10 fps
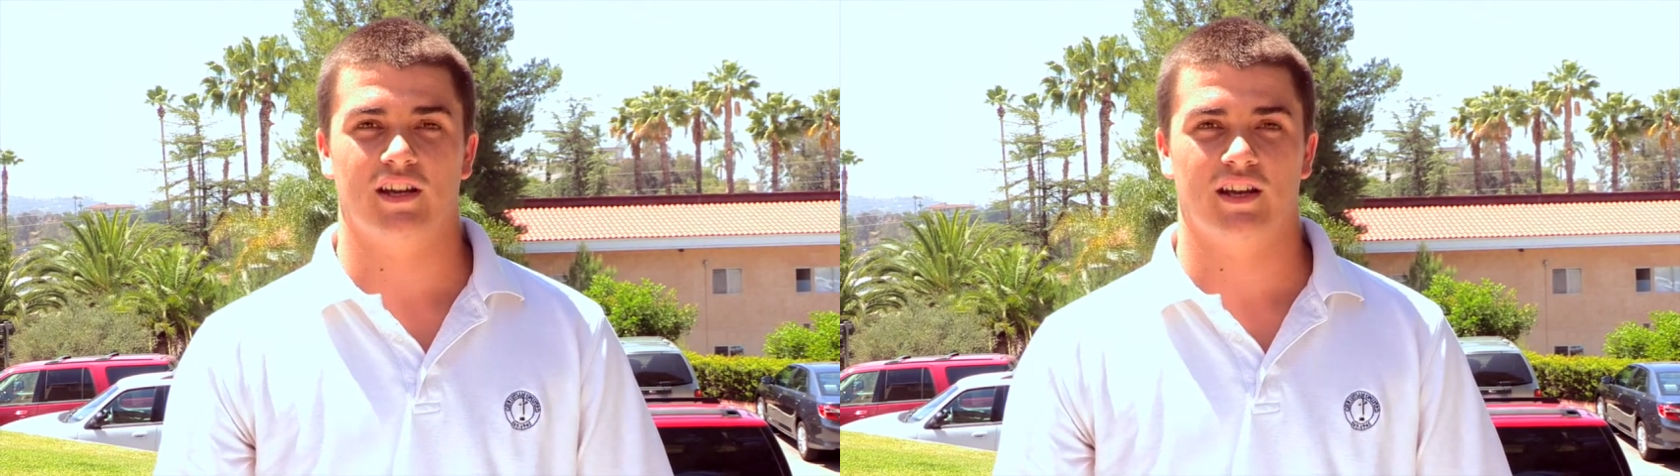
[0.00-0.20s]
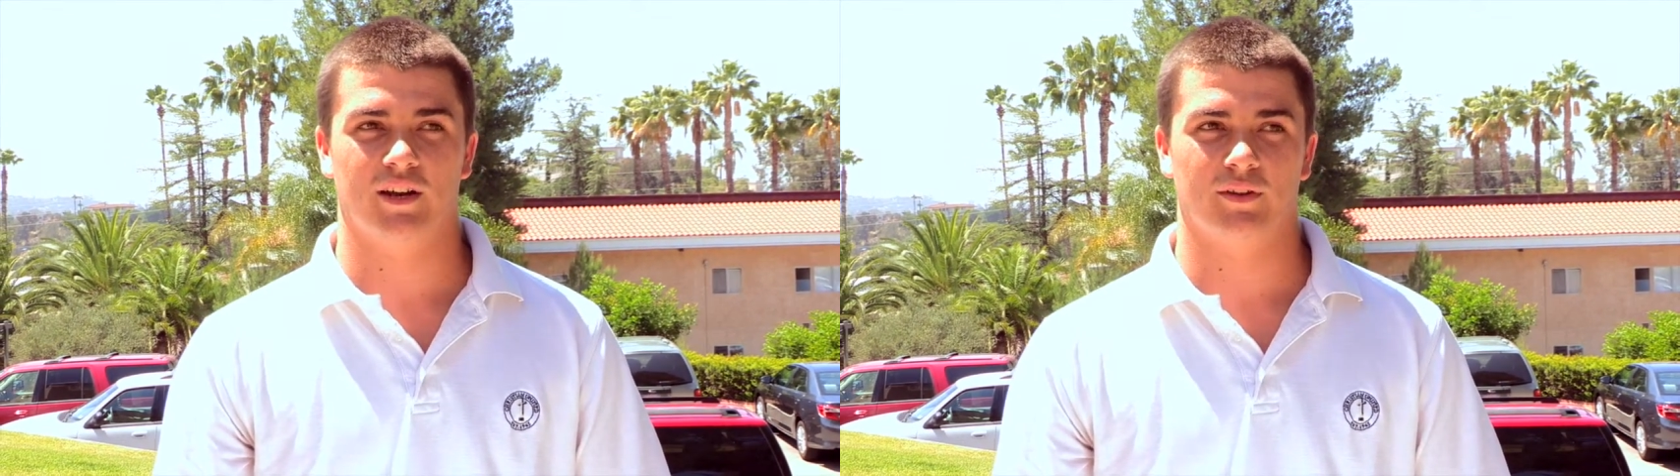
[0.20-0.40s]

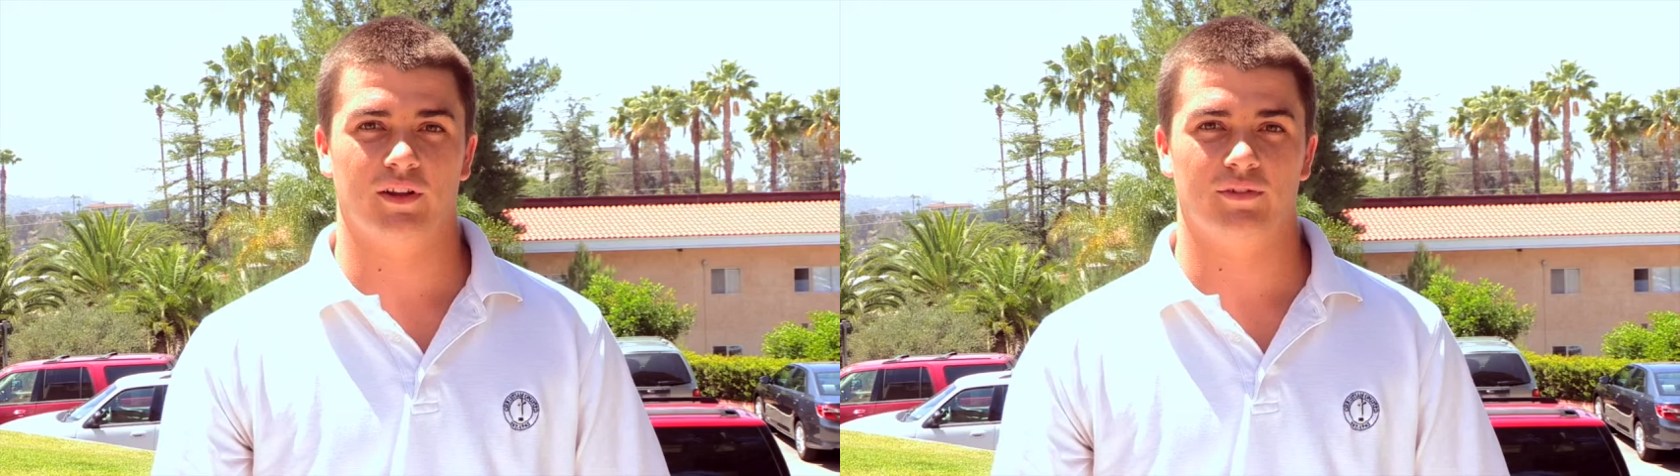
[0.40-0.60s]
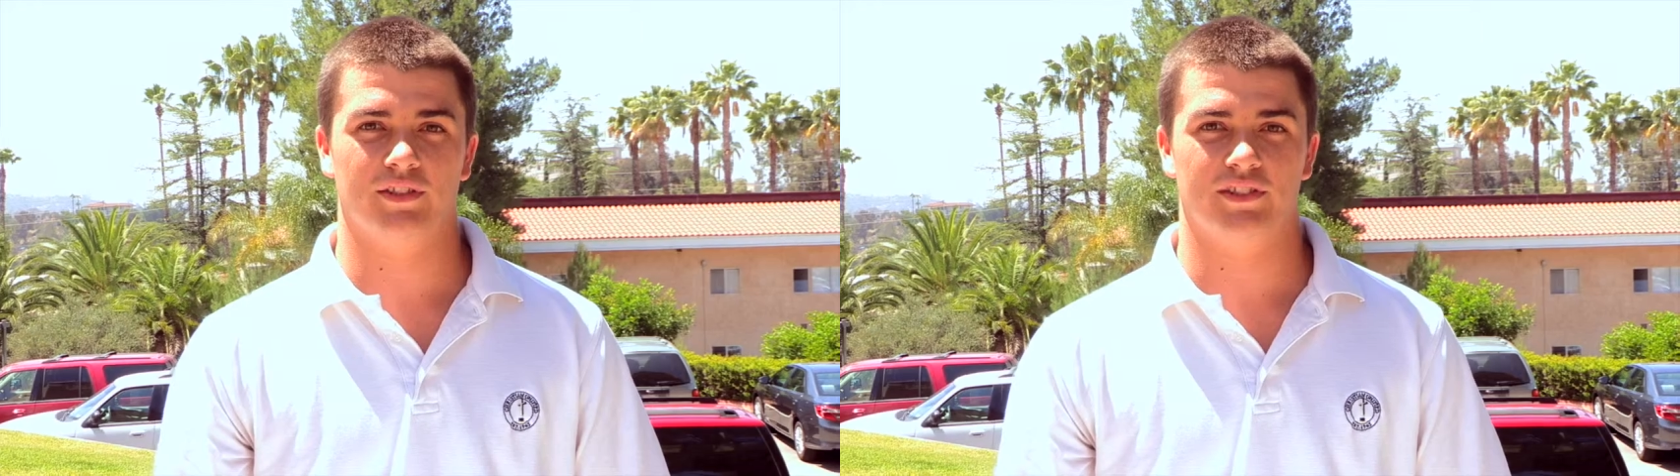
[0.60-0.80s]
And I'd
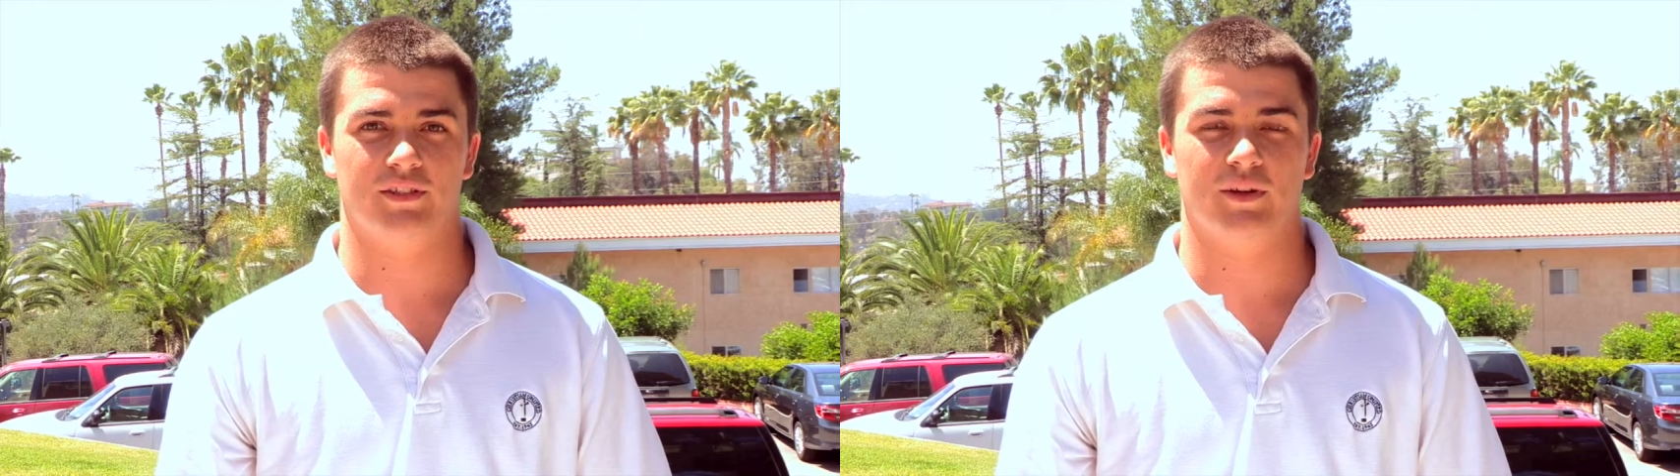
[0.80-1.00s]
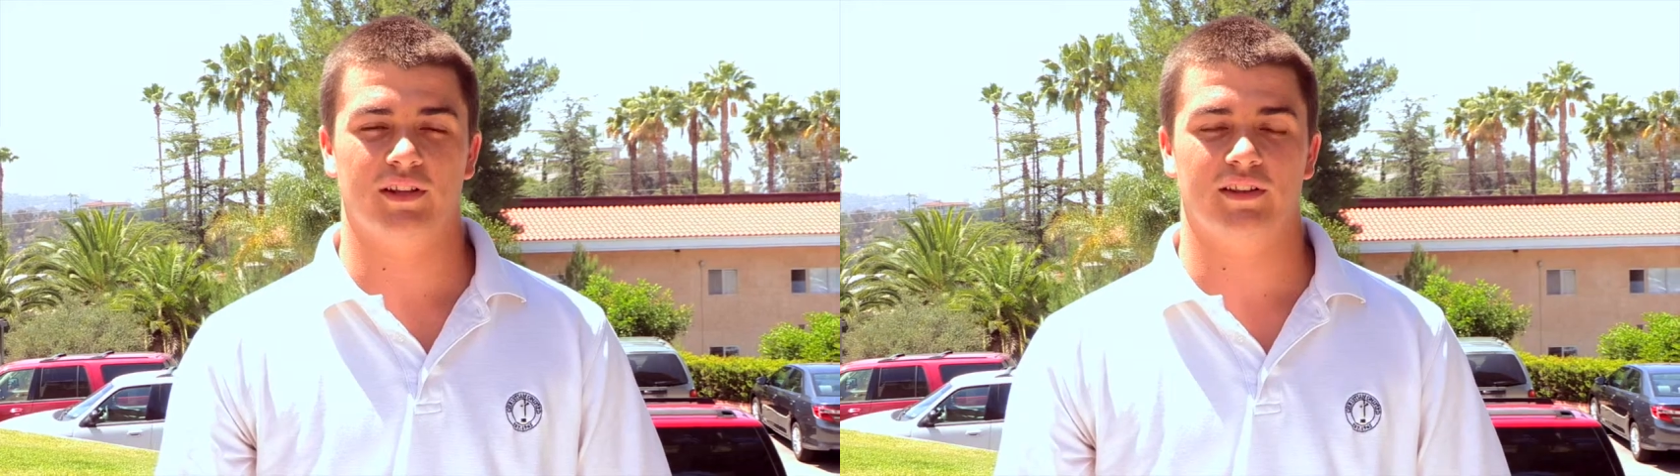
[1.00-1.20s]
love to
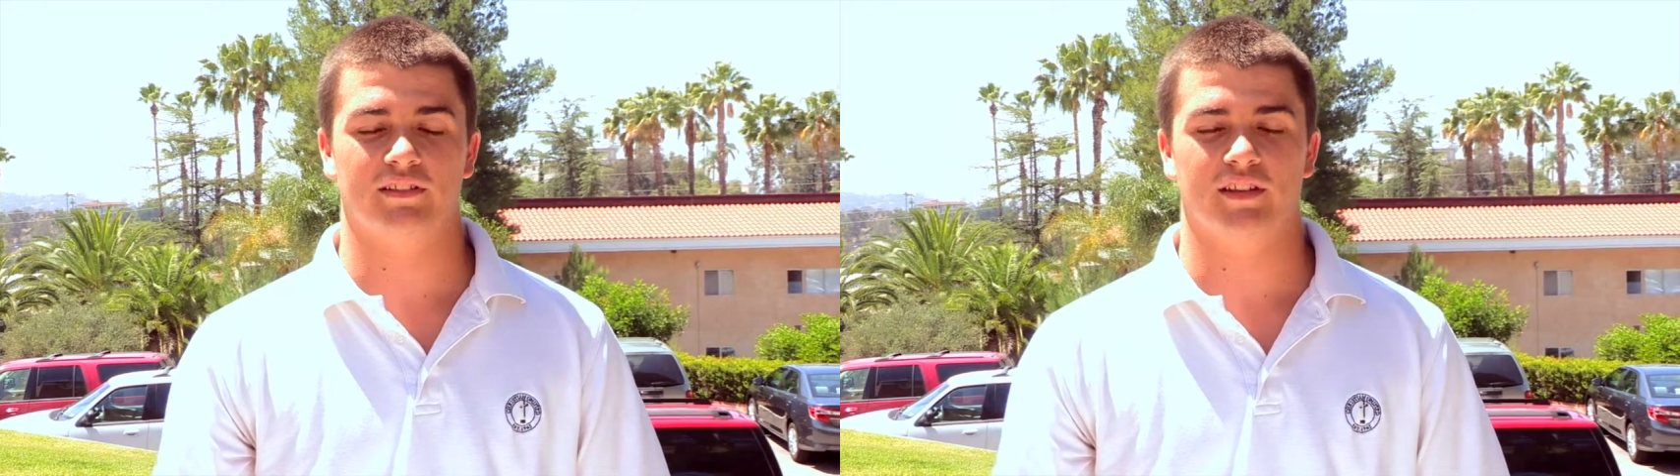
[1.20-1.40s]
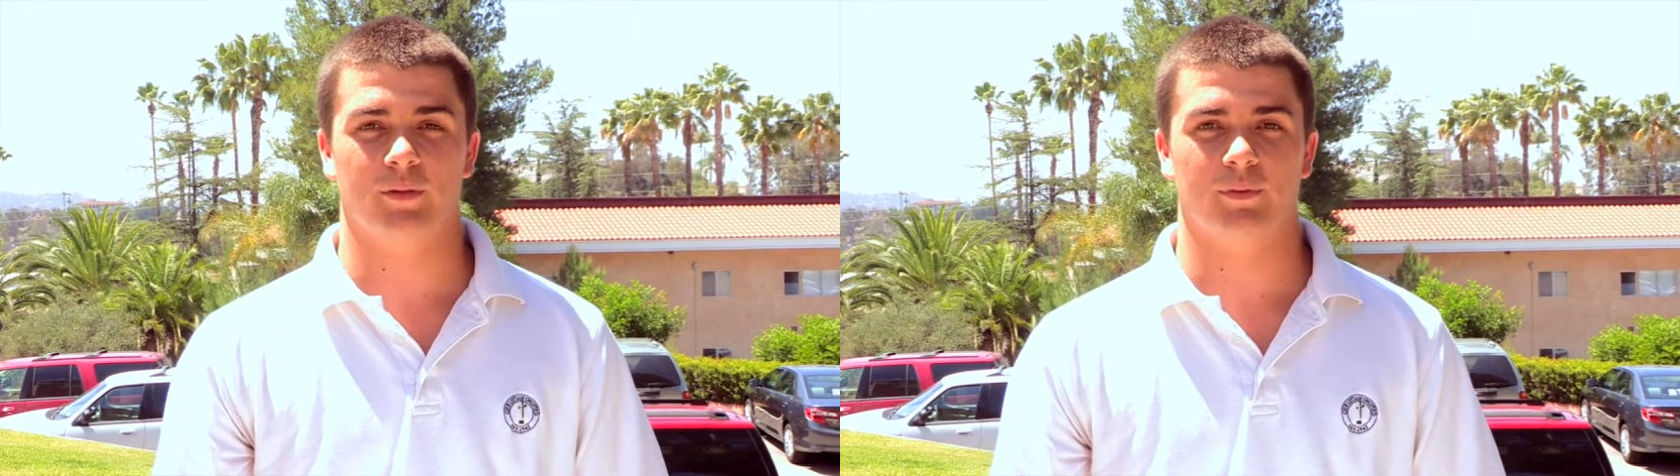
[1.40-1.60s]
see great
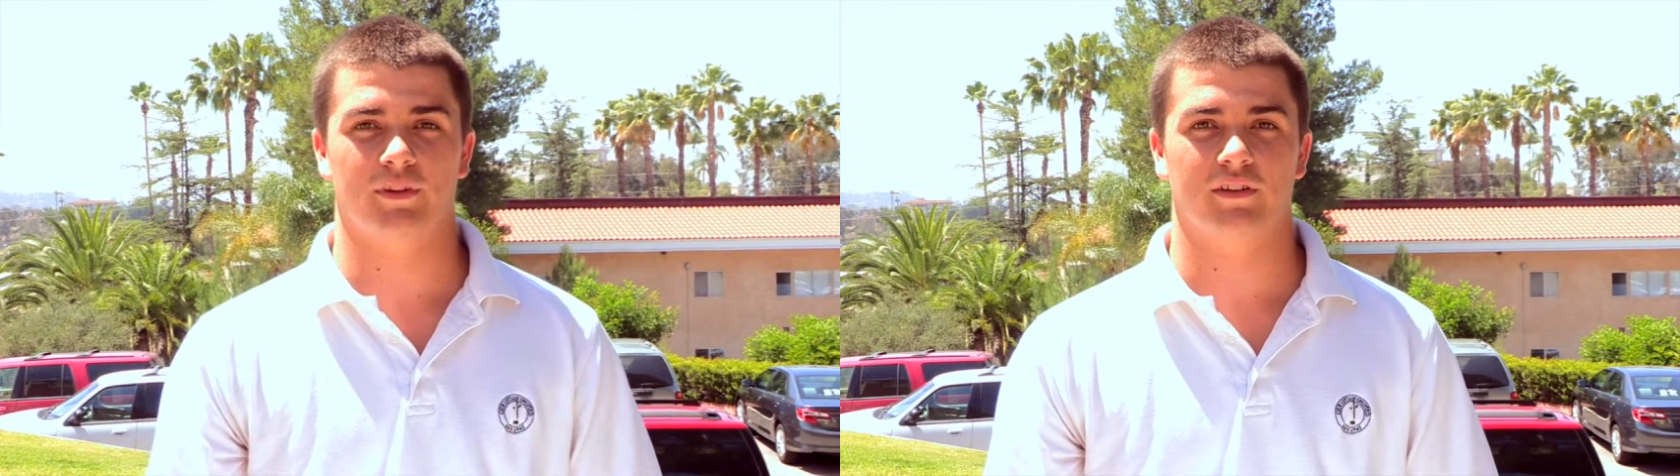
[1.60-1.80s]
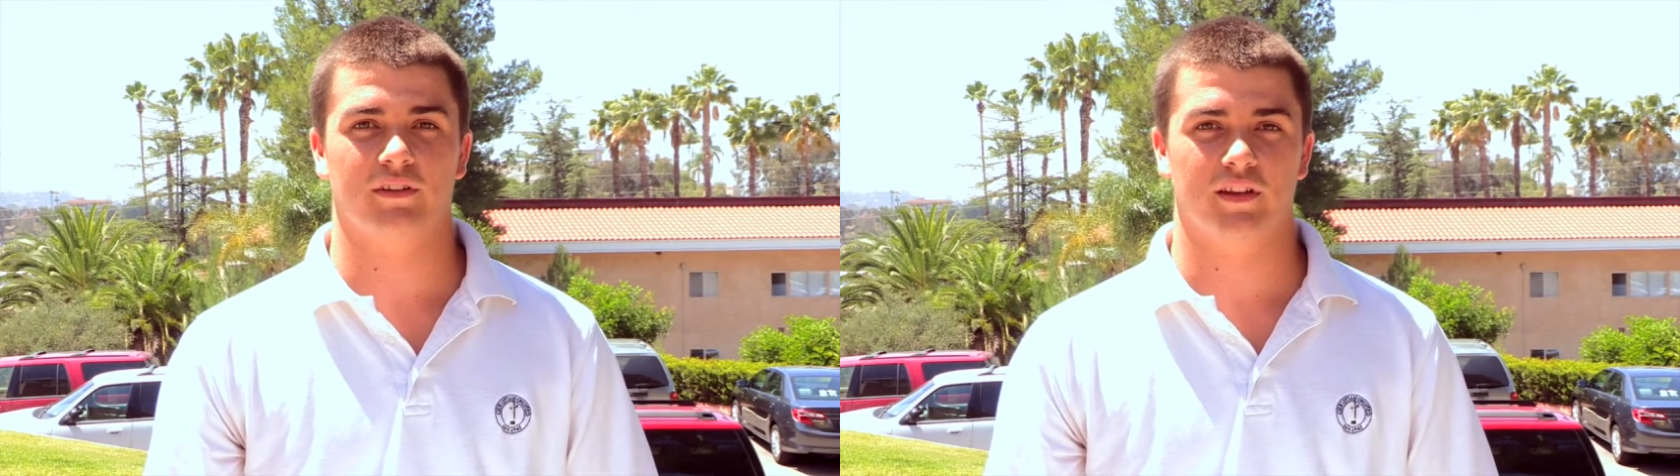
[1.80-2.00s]
things happen